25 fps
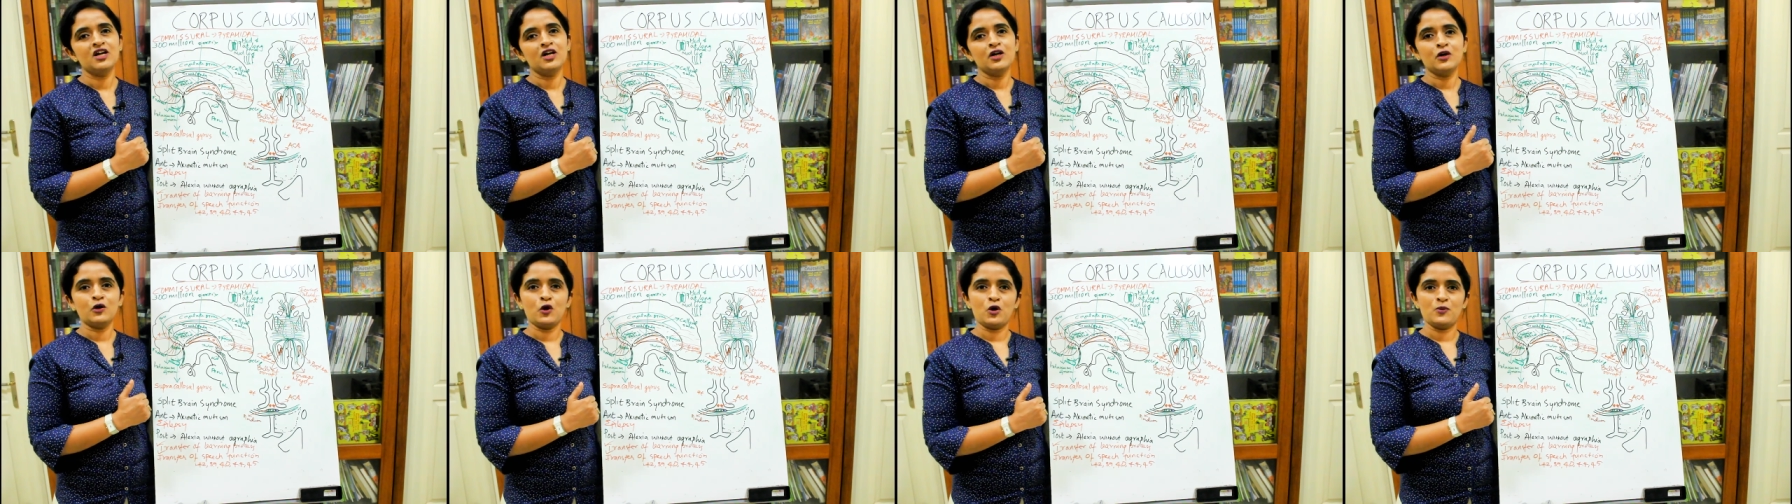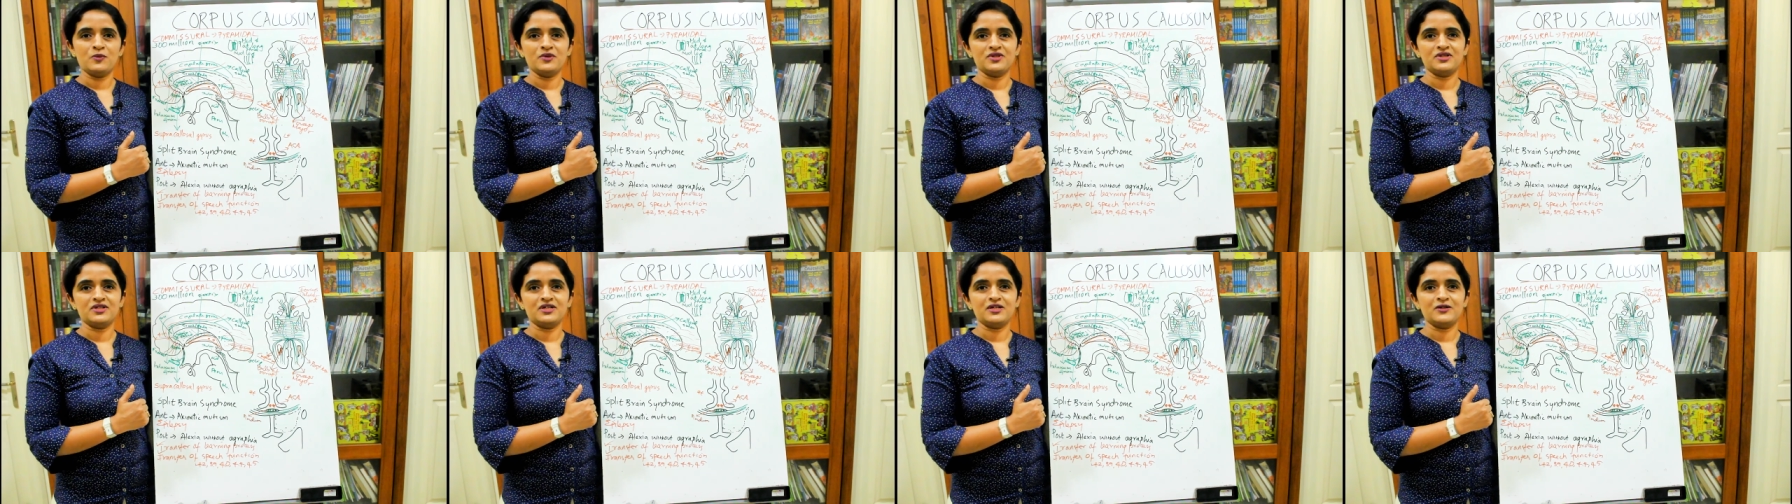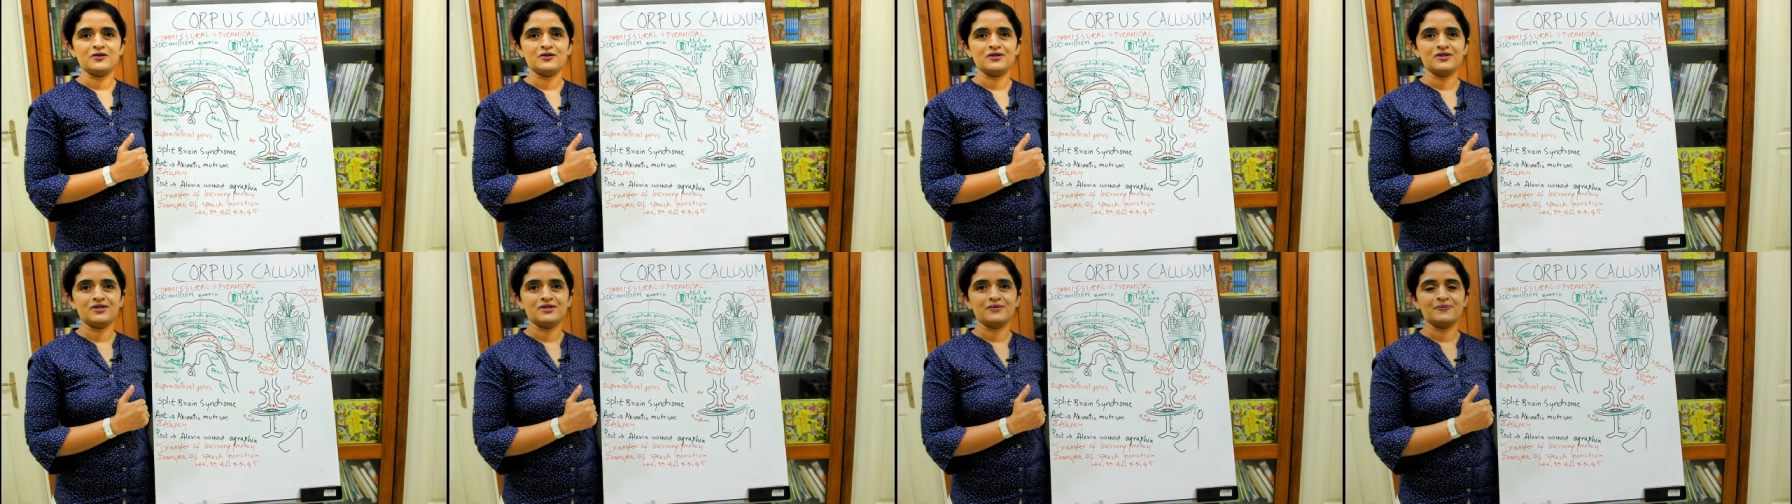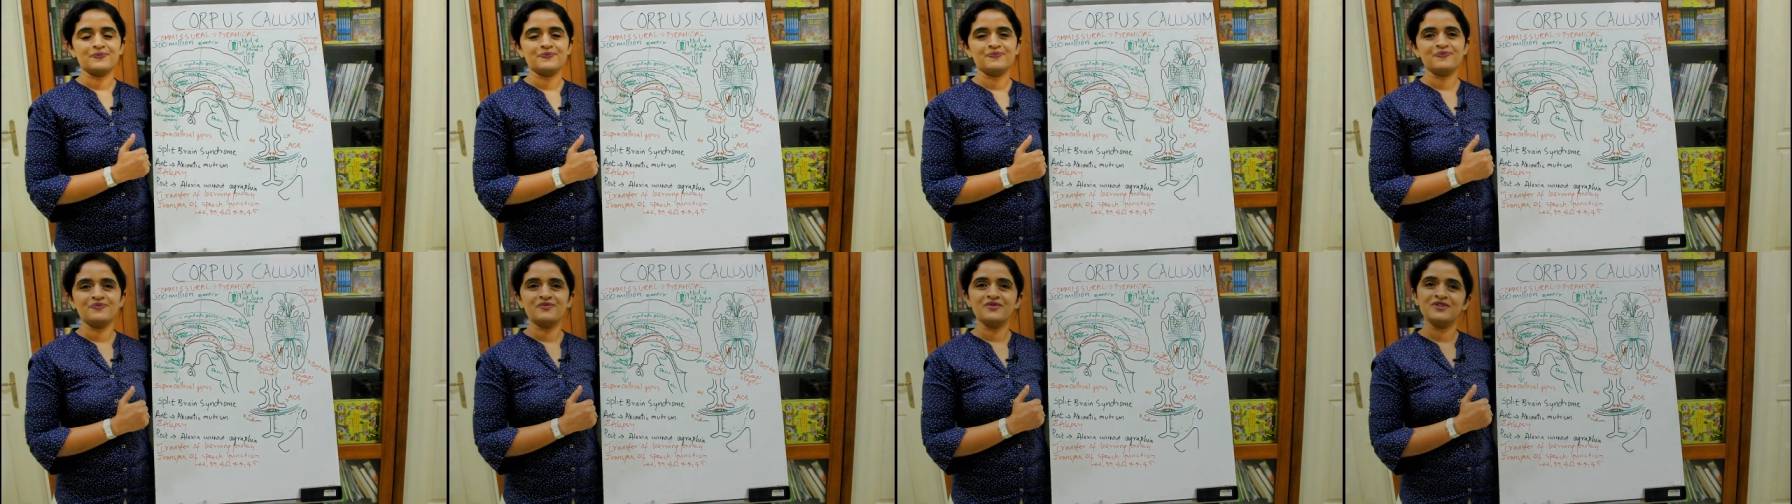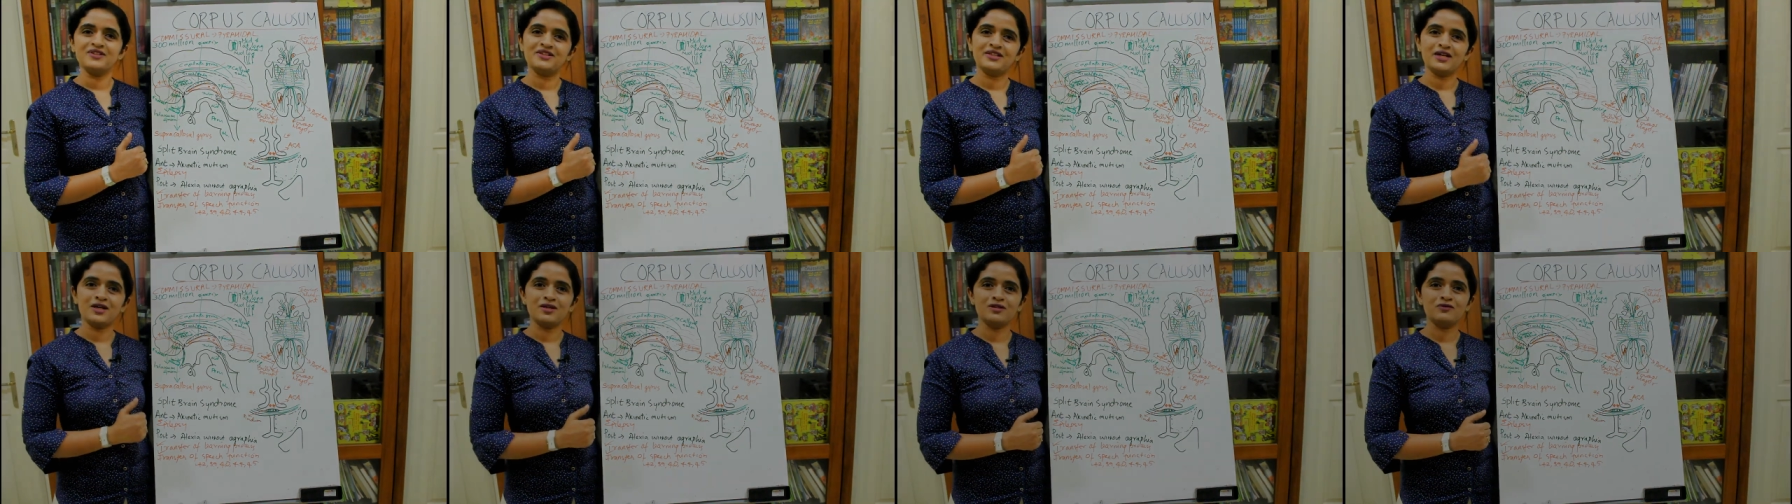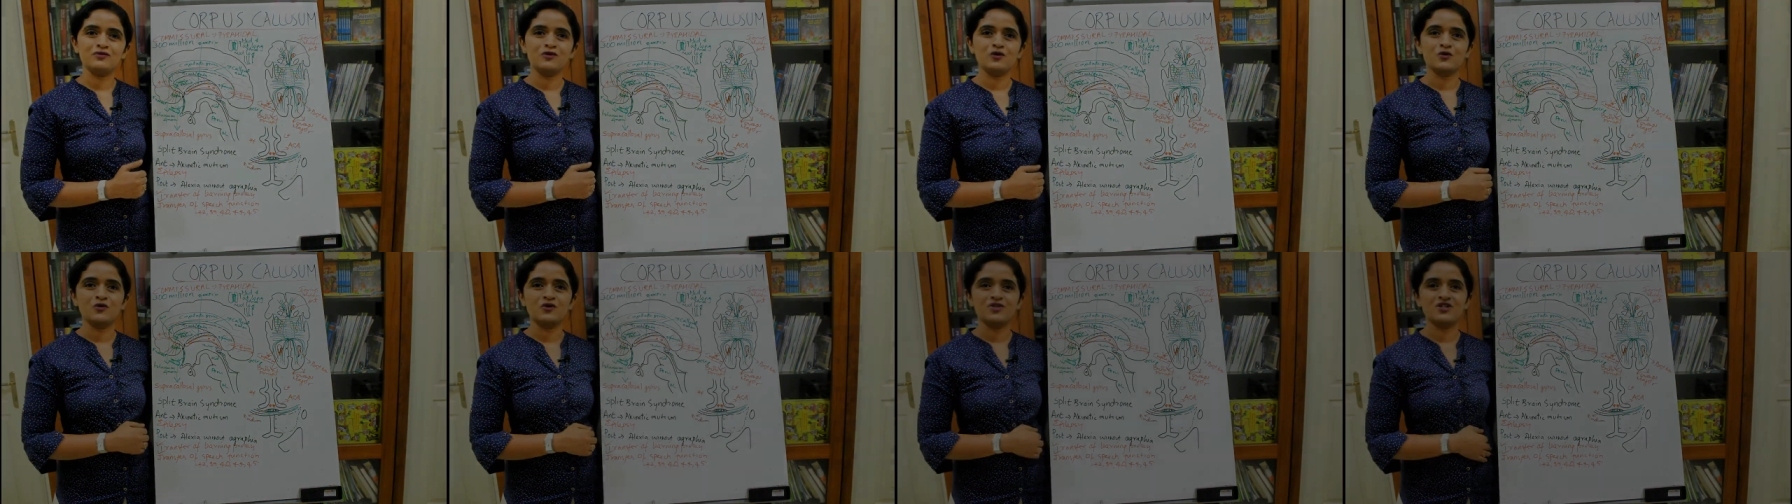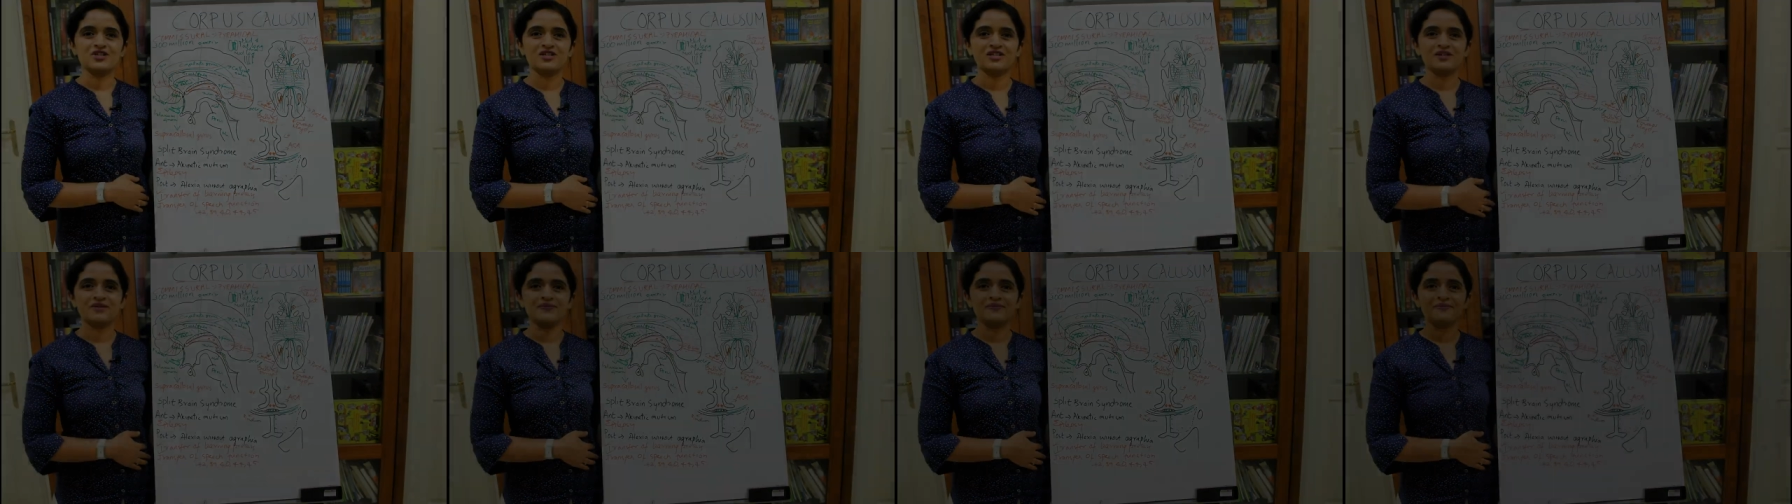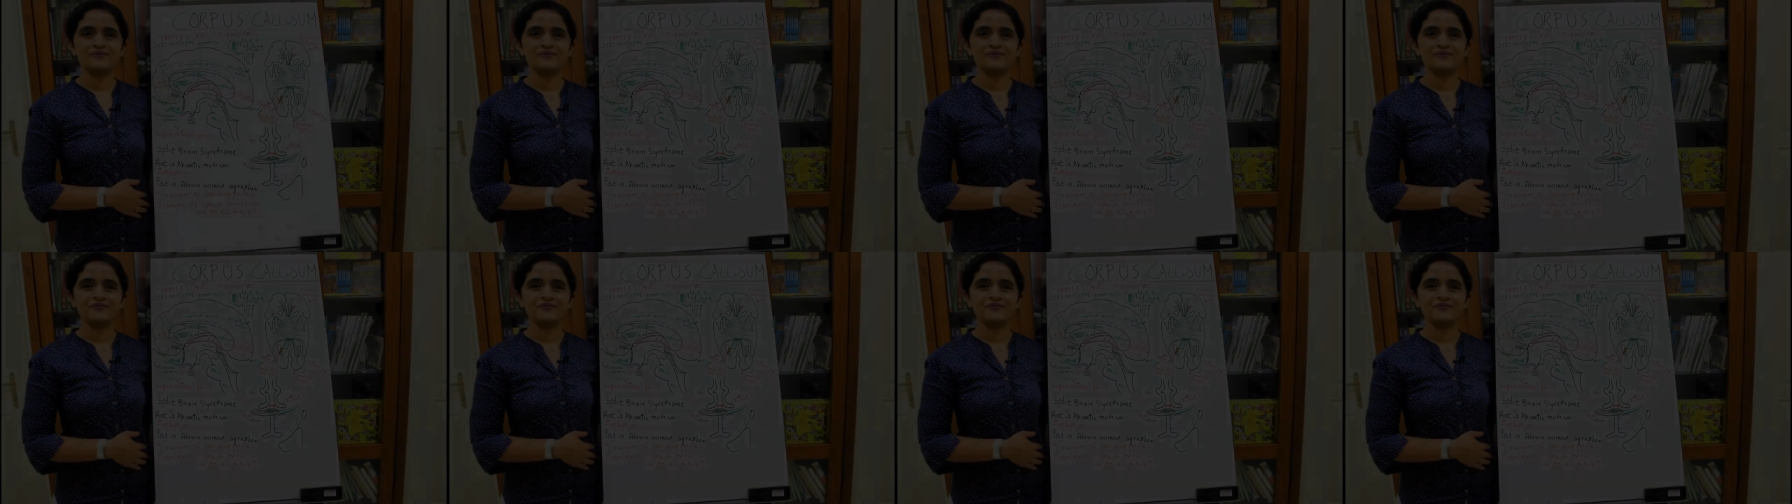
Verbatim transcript: callosum. Thanks for watching.